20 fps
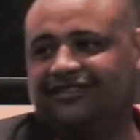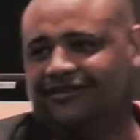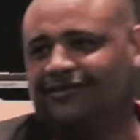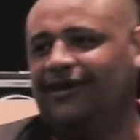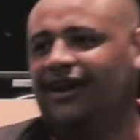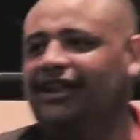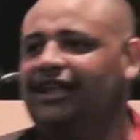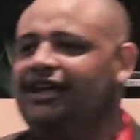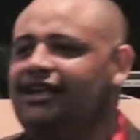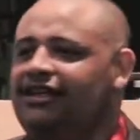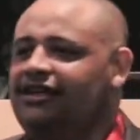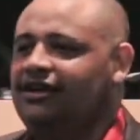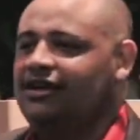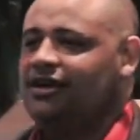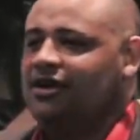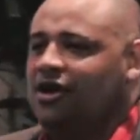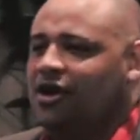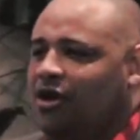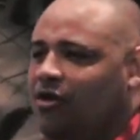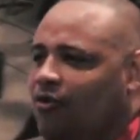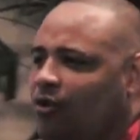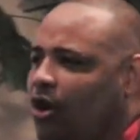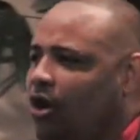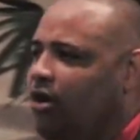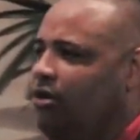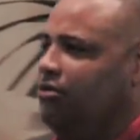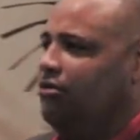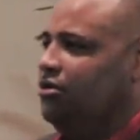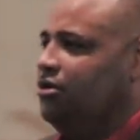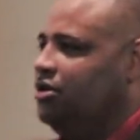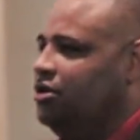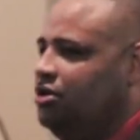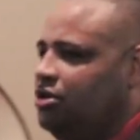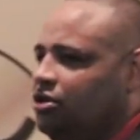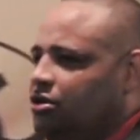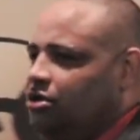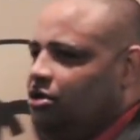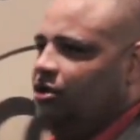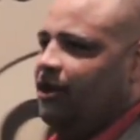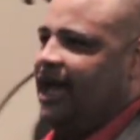Really? Well,
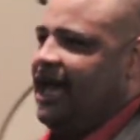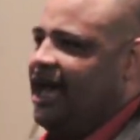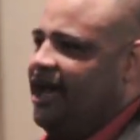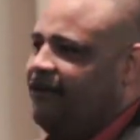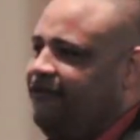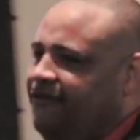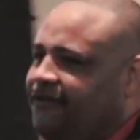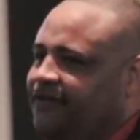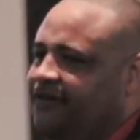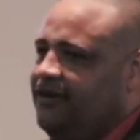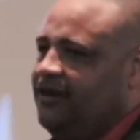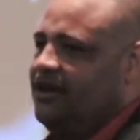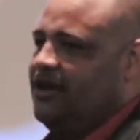you have